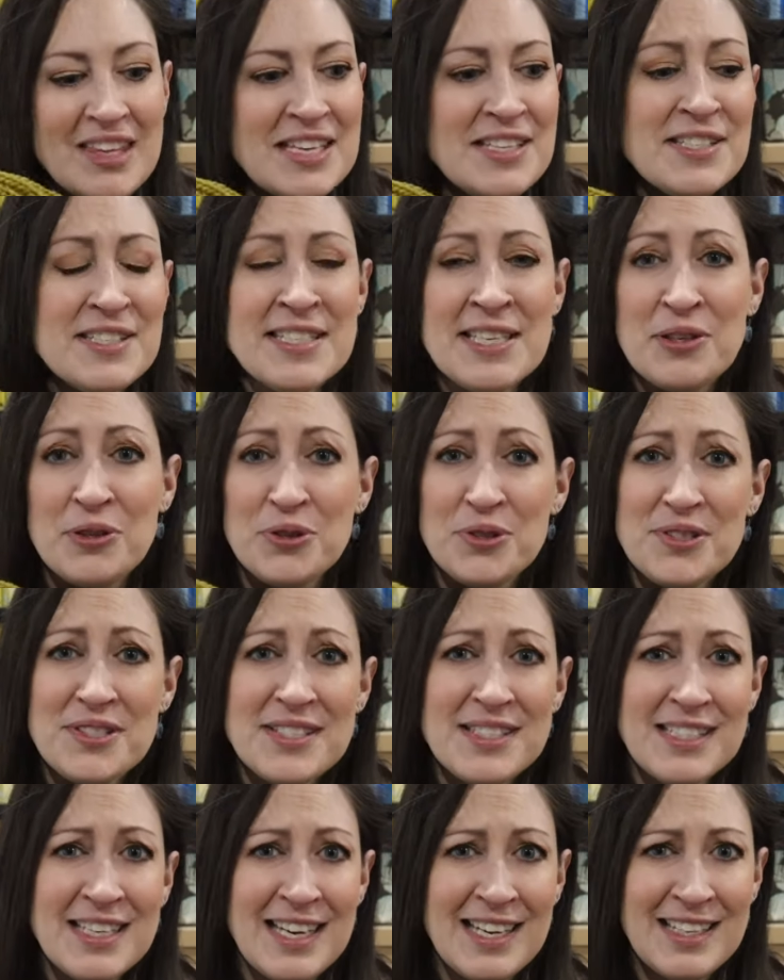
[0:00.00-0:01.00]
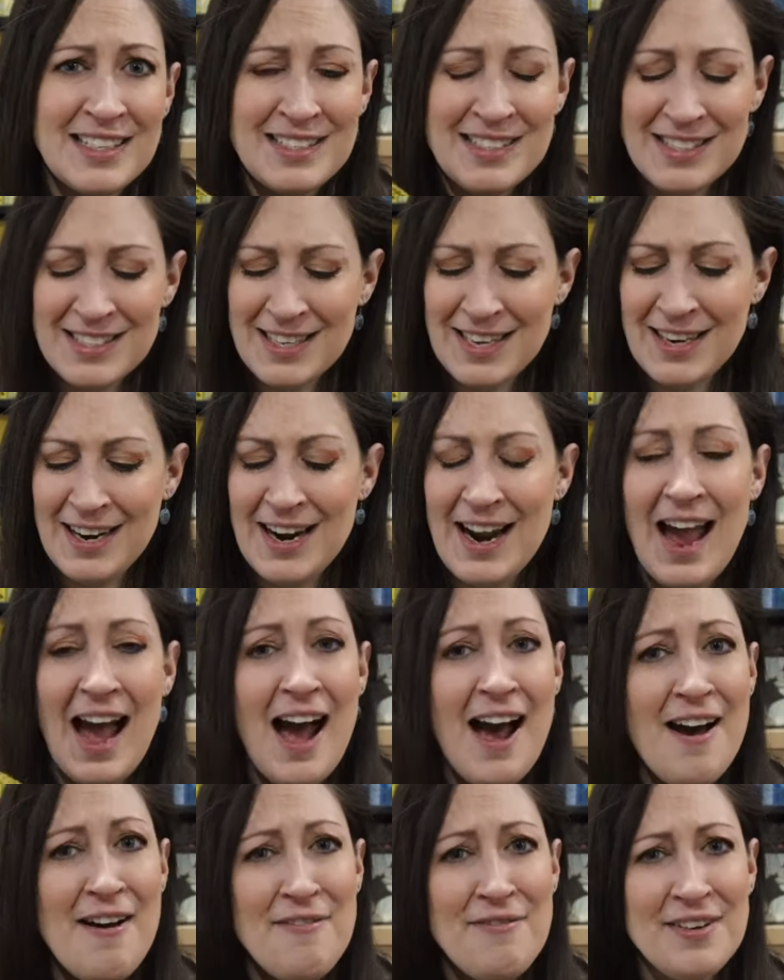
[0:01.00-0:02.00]
single skeins that i
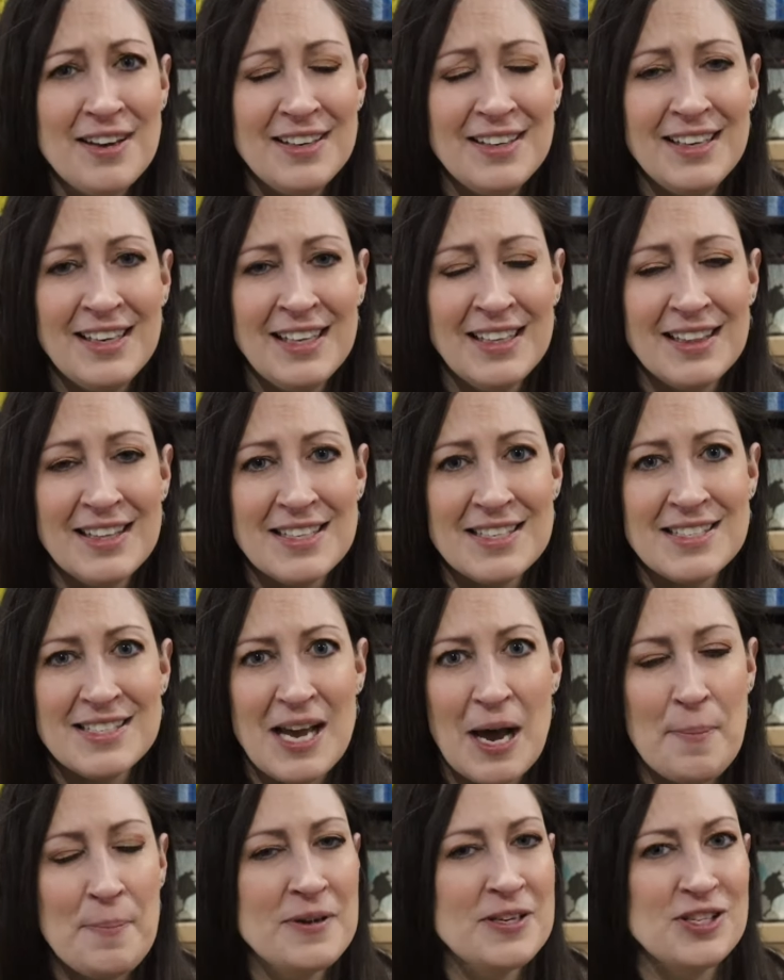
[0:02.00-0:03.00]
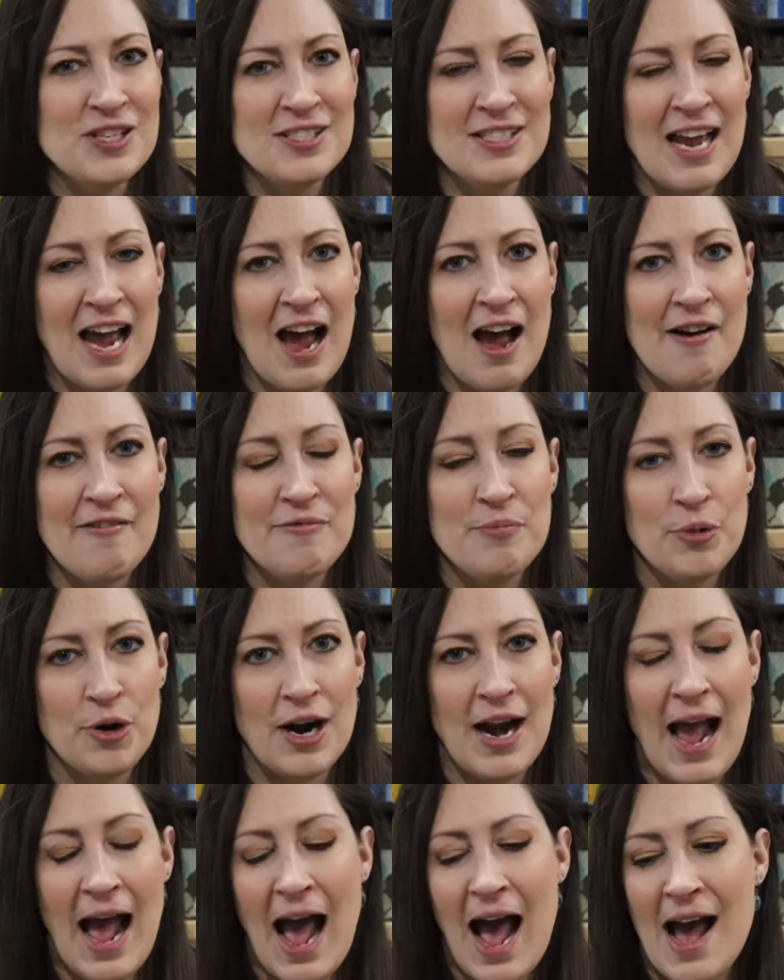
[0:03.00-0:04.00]
have and knit this up and just have more
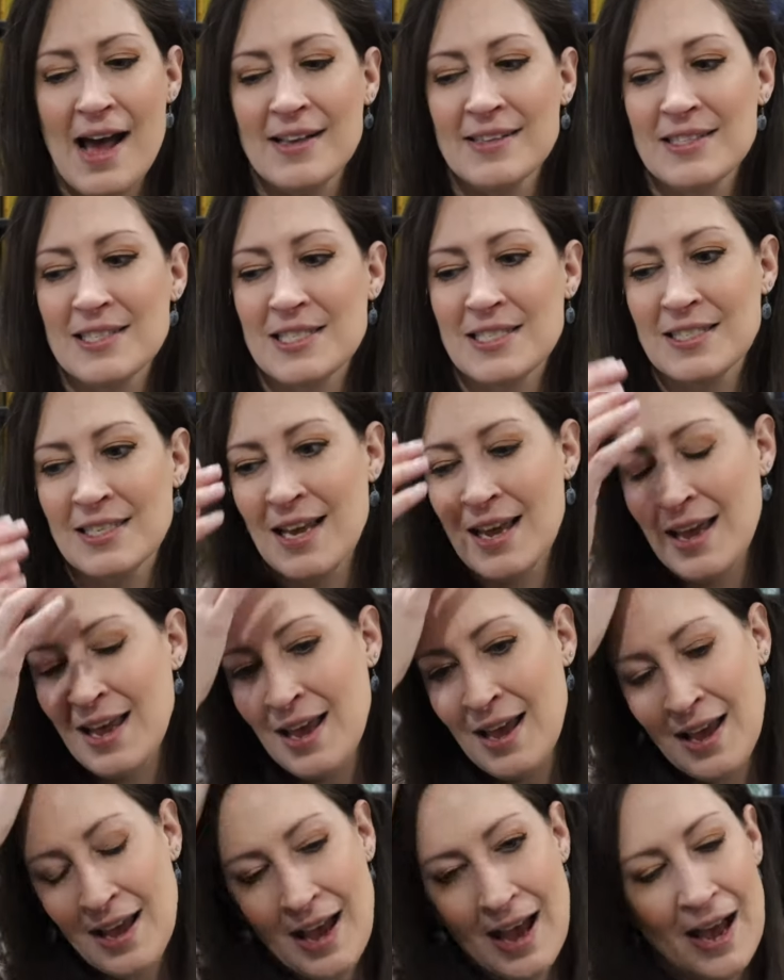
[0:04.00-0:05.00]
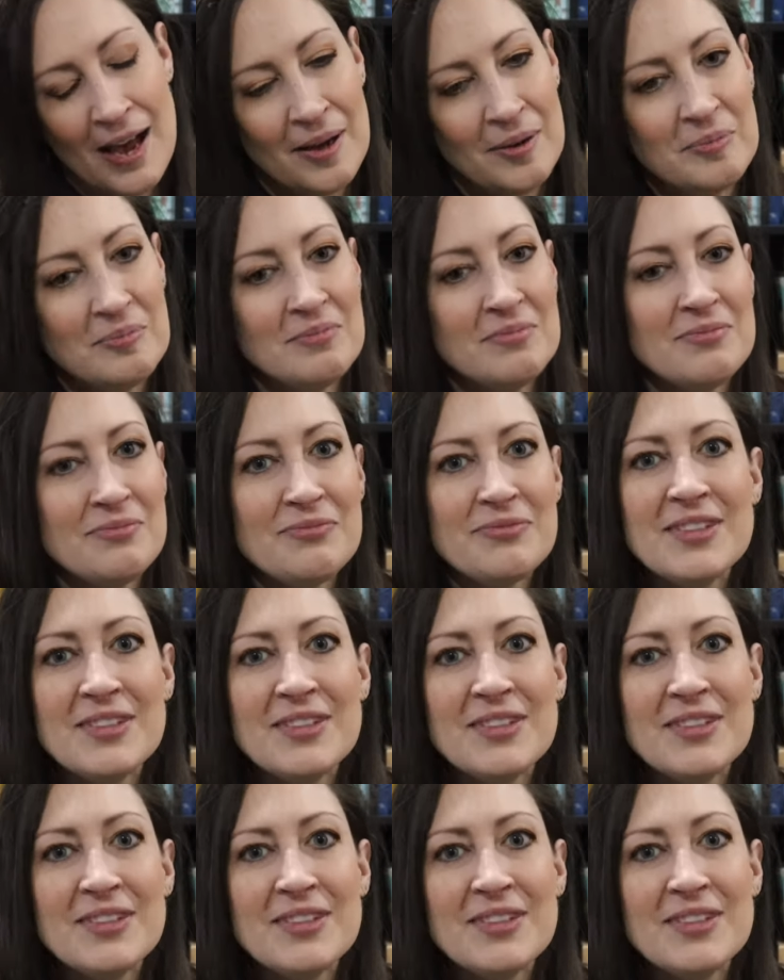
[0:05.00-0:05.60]
hats um,